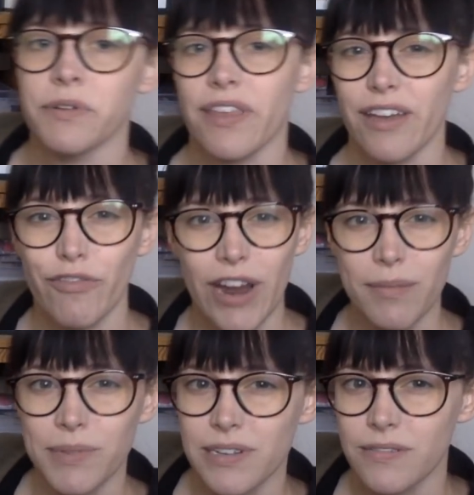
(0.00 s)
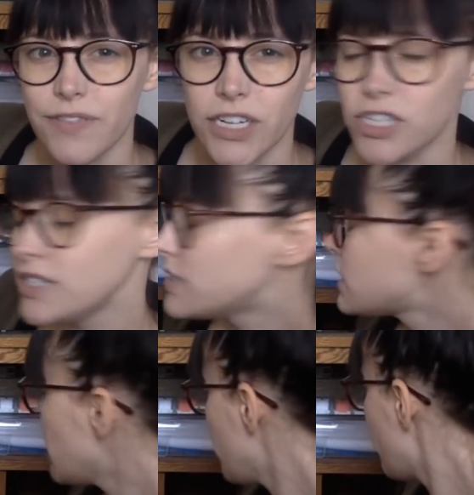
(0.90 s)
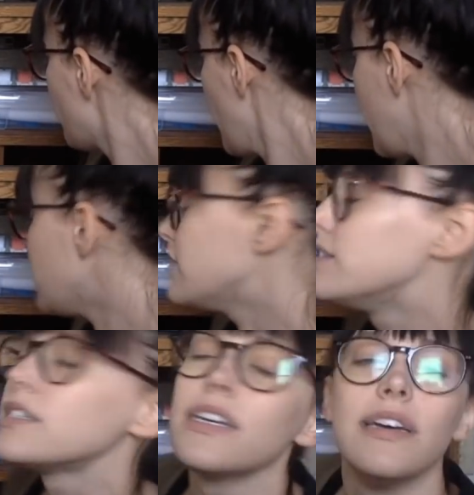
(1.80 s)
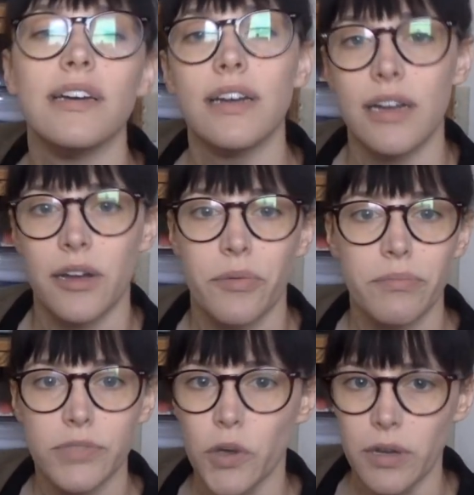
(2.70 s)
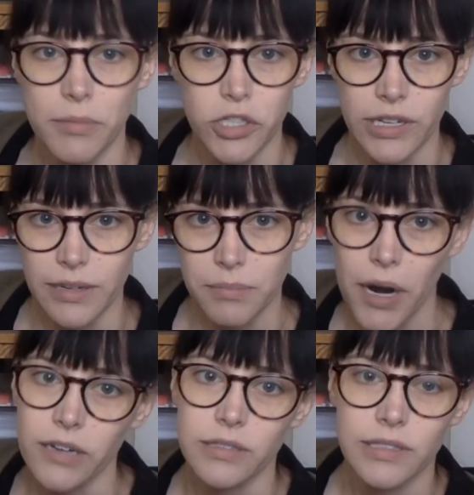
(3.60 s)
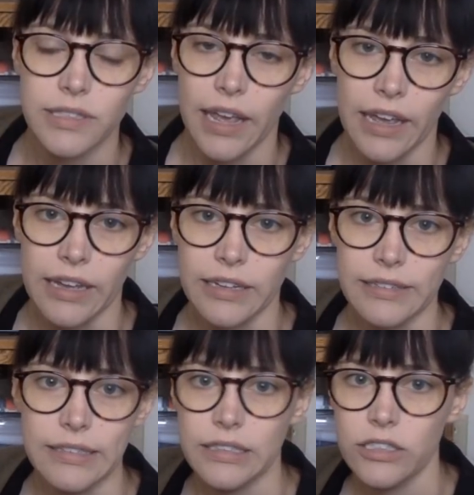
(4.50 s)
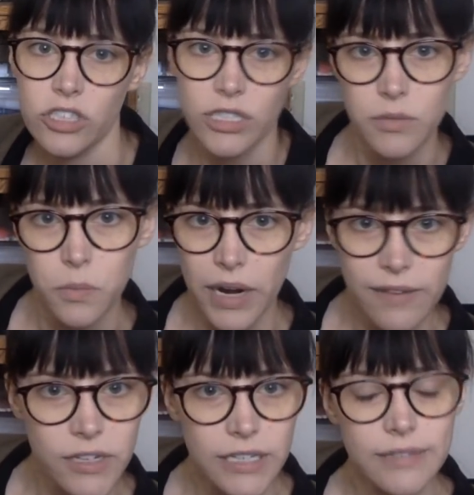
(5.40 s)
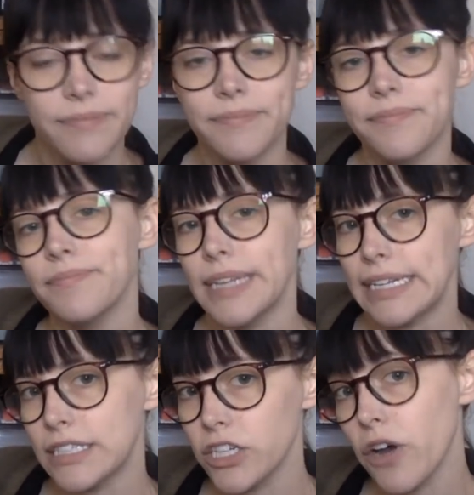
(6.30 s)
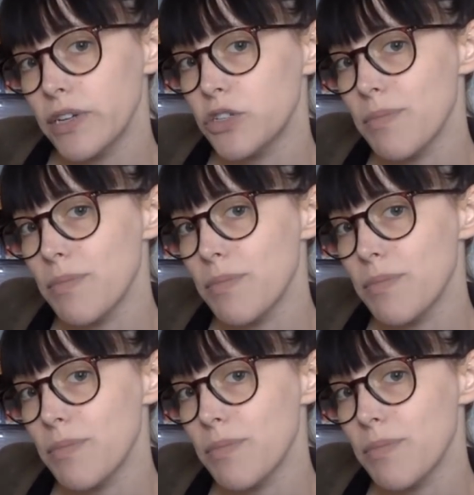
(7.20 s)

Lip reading: with like frames and finishing stuff and sewing machine parts and just whatever needs to go into a